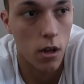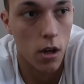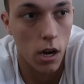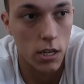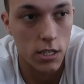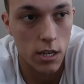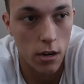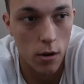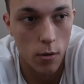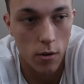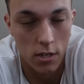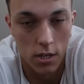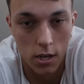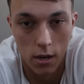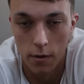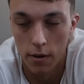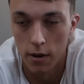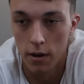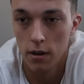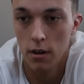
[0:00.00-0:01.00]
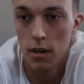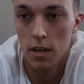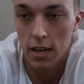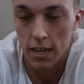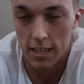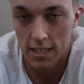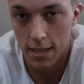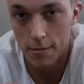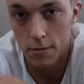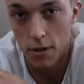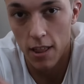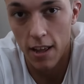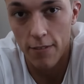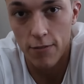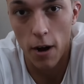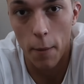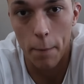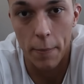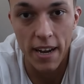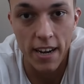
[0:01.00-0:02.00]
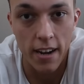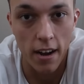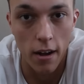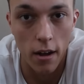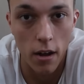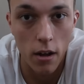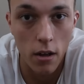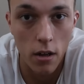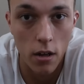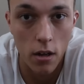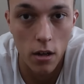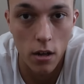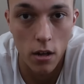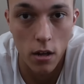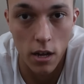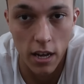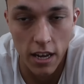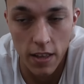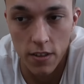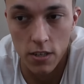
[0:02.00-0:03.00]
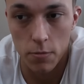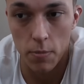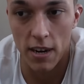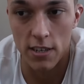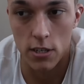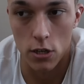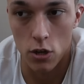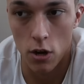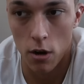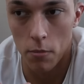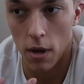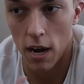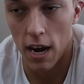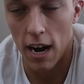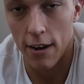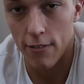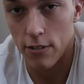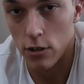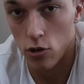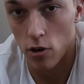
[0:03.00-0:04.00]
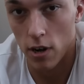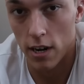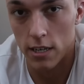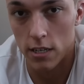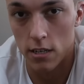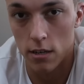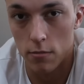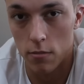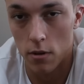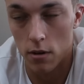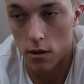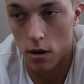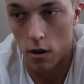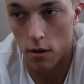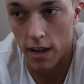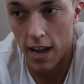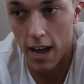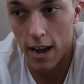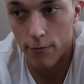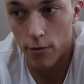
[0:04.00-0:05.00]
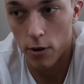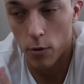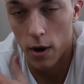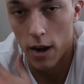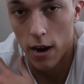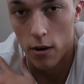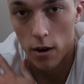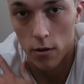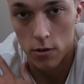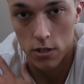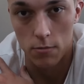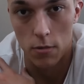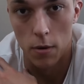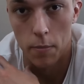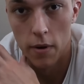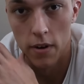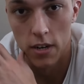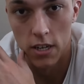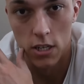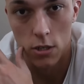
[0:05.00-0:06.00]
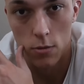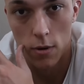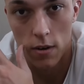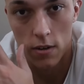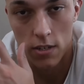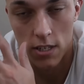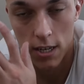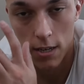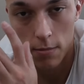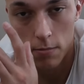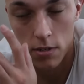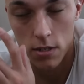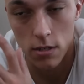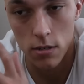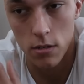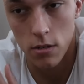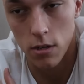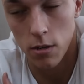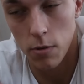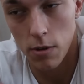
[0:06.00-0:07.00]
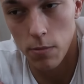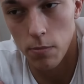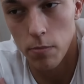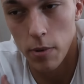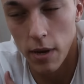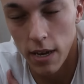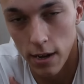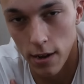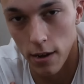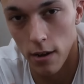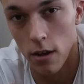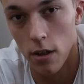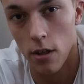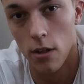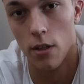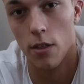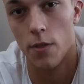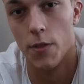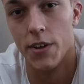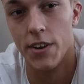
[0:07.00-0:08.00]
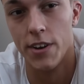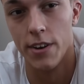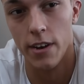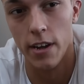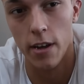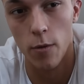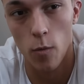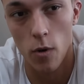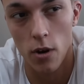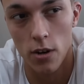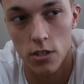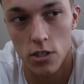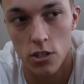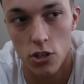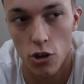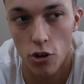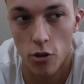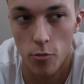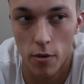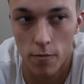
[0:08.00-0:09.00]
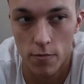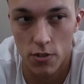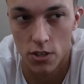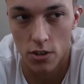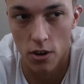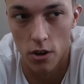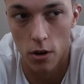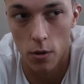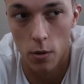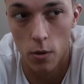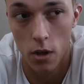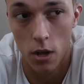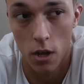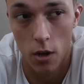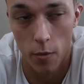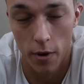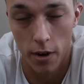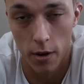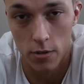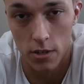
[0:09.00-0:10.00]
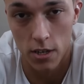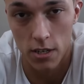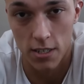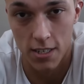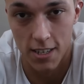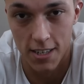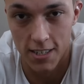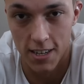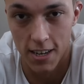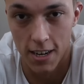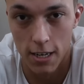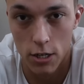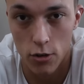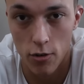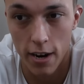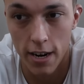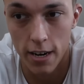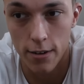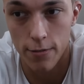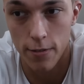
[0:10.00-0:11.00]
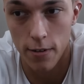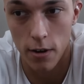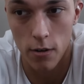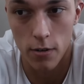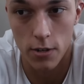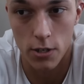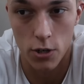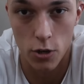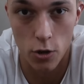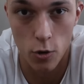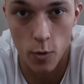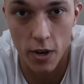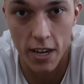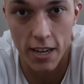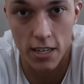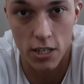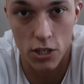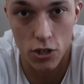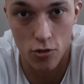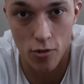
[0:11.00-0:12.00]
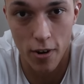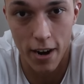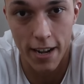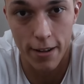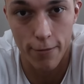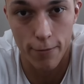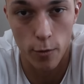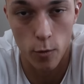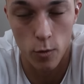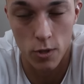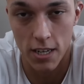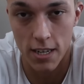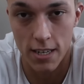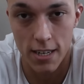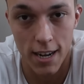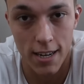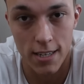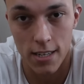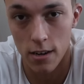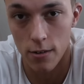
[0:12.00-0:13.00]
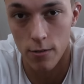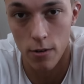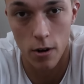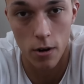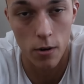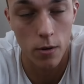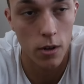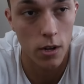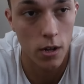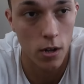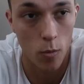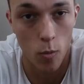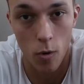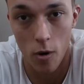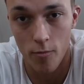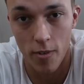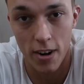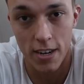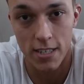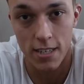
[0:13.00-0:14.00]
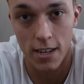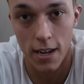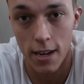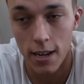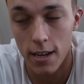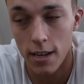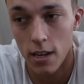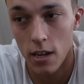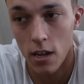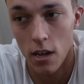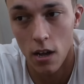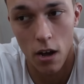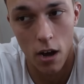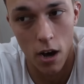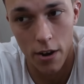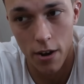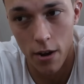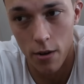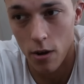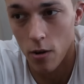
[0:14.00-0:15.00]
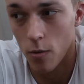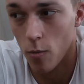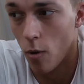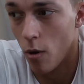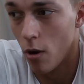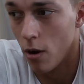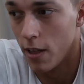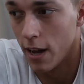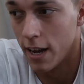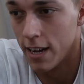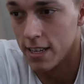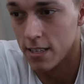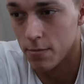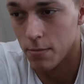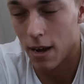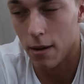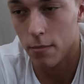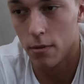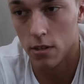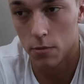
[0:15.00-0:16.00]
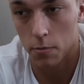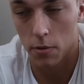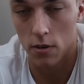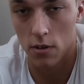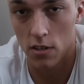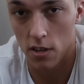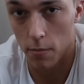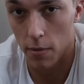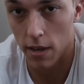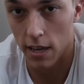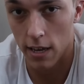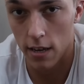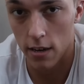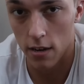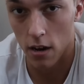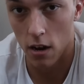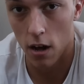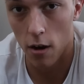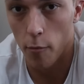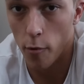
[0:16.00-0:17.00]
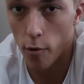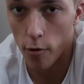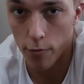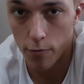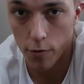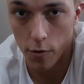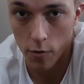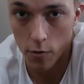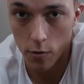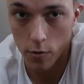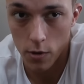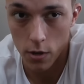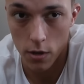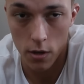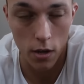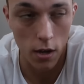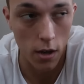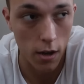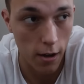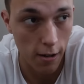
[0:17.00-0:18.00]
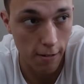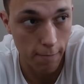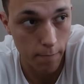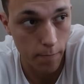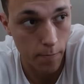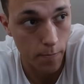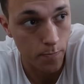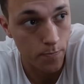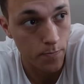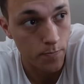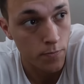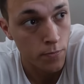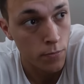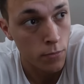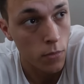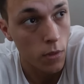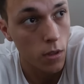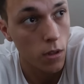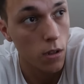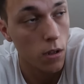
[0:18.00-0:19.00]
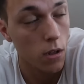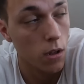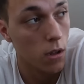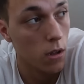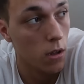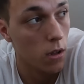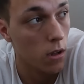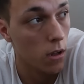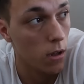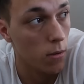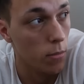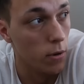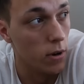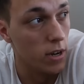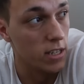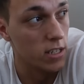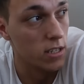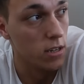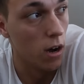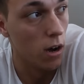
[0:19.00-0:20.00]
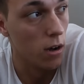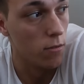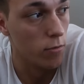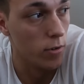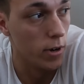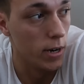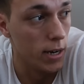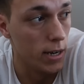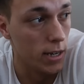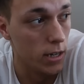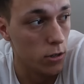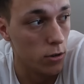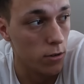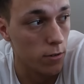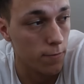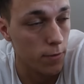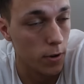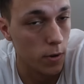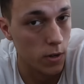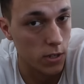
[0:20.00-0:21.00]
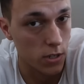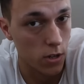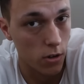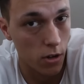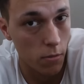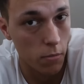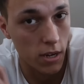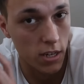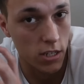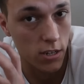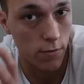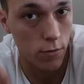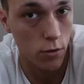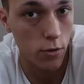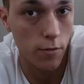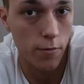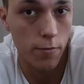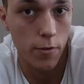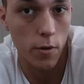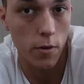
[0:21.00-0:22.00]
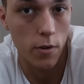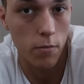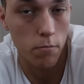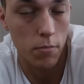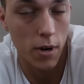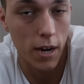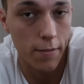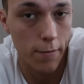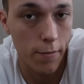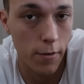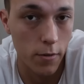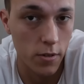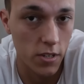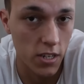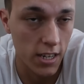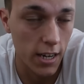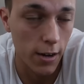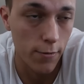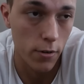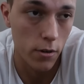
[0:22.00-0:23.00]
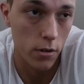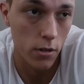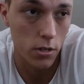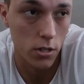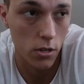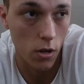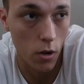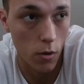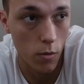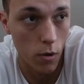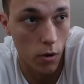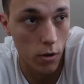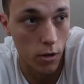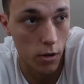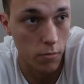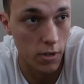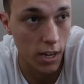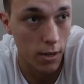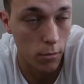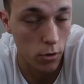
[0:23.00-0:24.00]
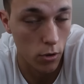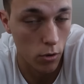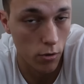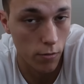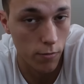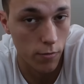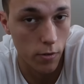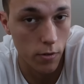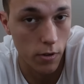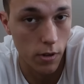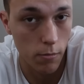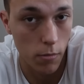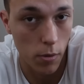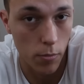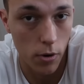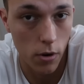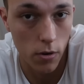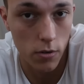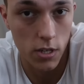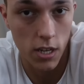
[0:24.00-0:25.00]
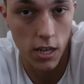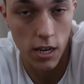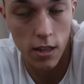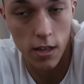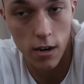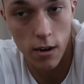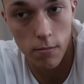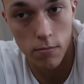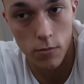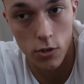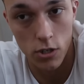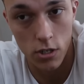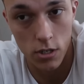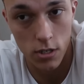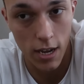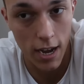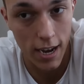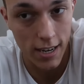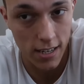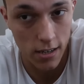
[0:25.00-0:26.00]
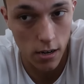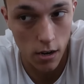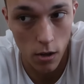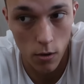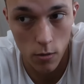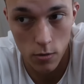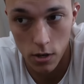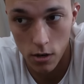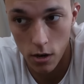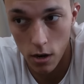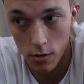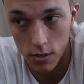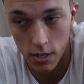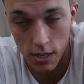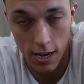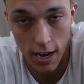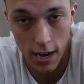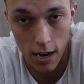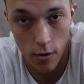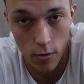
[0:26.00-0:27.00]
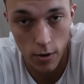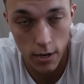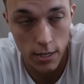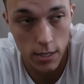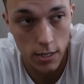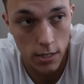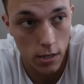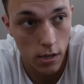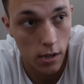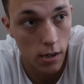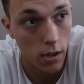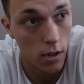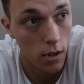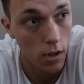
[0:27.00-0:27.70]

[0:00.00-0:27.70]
I don't know what's going on. It seems like they've got bigger in the space of time that I haven't trained them. Like everywhere else on my body as well seems to be bigger than it was 2 months ago when I was consistently training for like 2 weeks straight, 14 days in a row, one rest day. I don't know why that is. Maybe it's because I'm eating a lot more food, but it's not really good food. It's like a mix of good food and bad food together. So like I'm getting my good food in, my protein, and then I'm just adding loads and loads of calories.